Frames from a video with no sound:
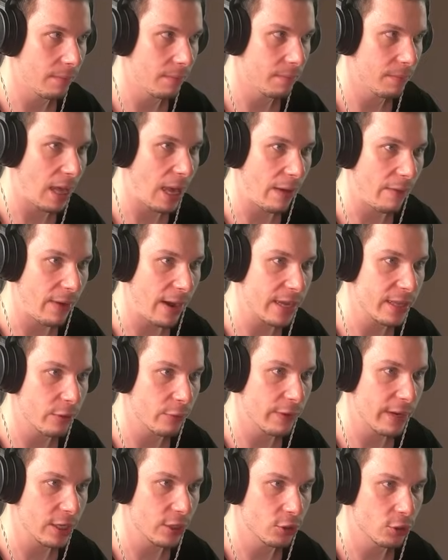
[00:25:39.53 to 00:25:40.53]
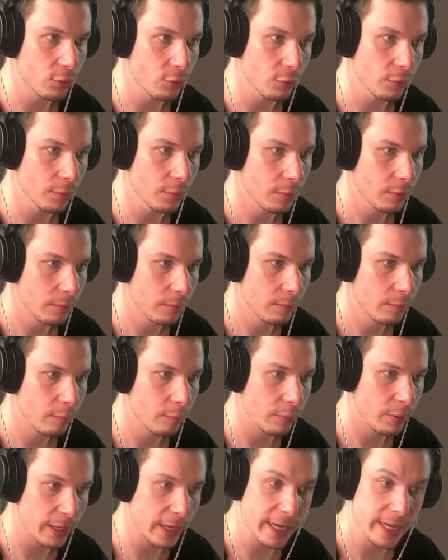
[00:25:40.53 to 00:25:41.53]
a wider range to
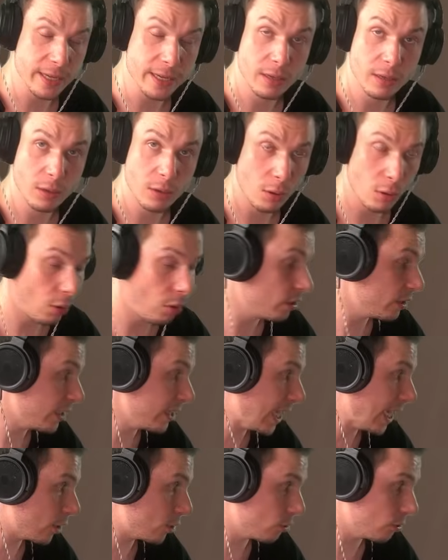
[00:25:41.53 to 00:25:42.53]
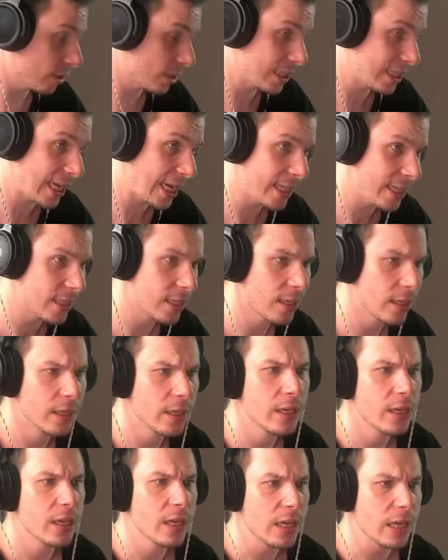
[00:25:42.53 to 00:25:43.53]
play on the actual site.
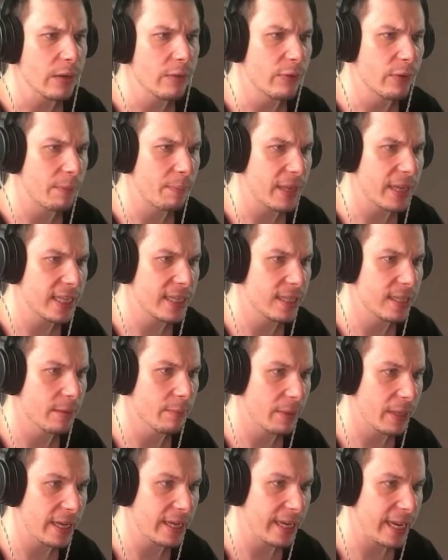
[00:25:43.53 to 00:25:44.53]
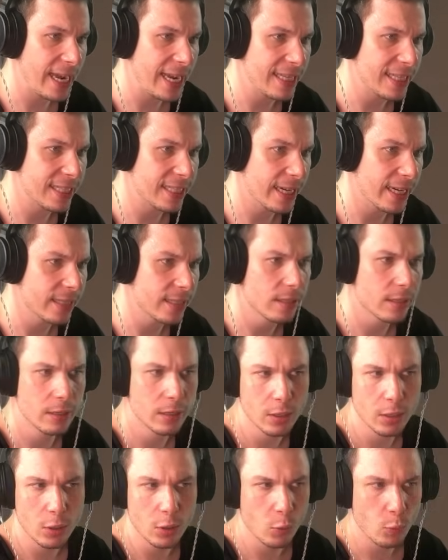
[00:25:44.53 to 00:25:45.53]
If we're playing A site,
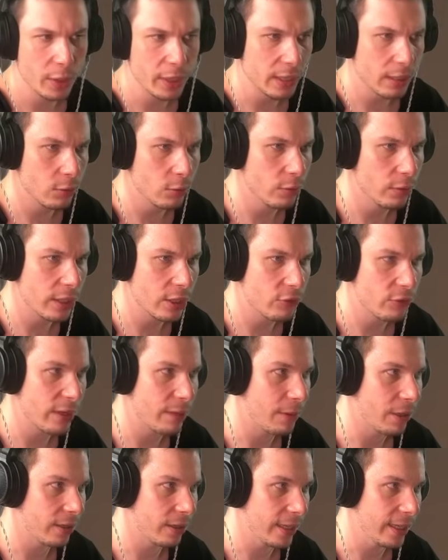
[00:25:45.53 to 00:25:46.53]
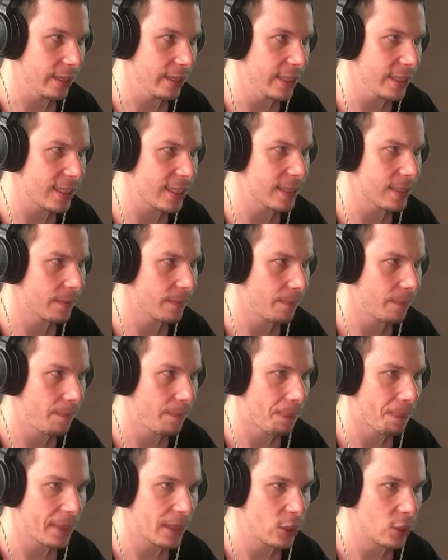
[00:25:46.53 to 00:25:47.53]
we can do the trademark like this,
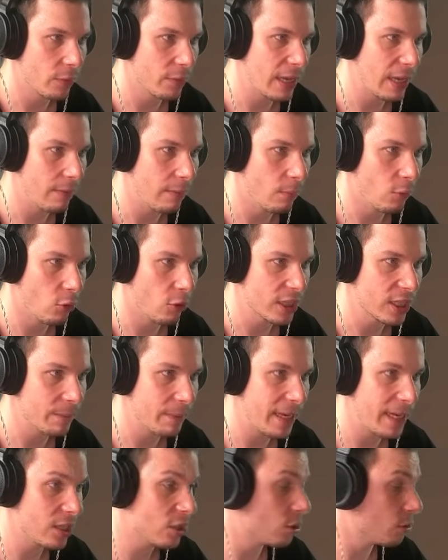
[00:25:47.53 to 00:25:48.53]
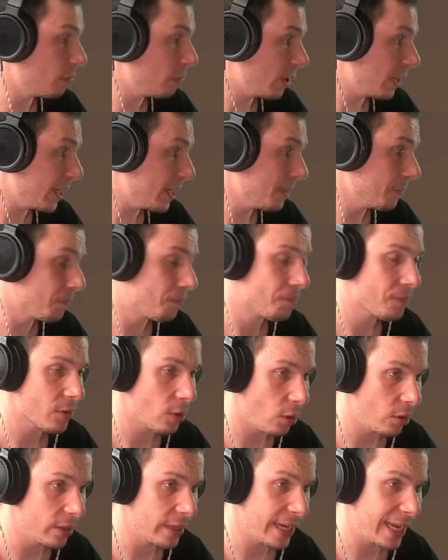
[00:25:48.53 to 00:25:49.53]
so we have more space to play
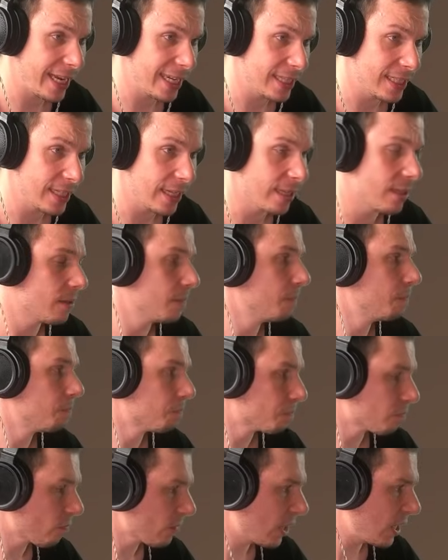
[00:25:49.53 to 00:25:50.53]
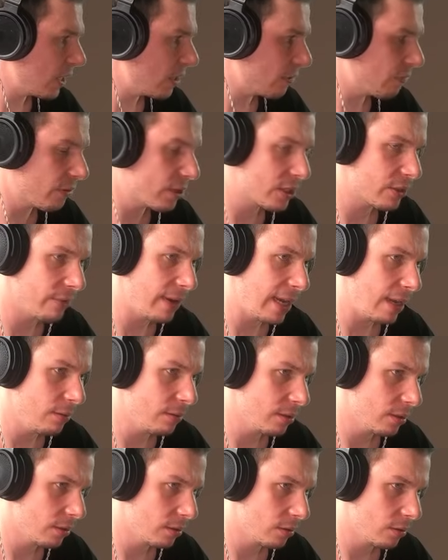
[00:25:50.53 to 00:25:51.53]
on the A site. In the first round,
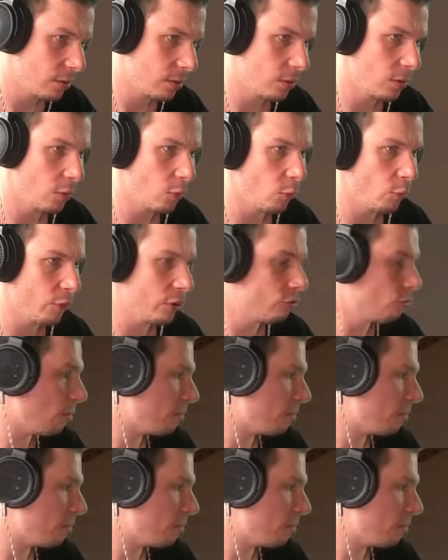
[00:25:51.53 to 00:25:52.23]
we drop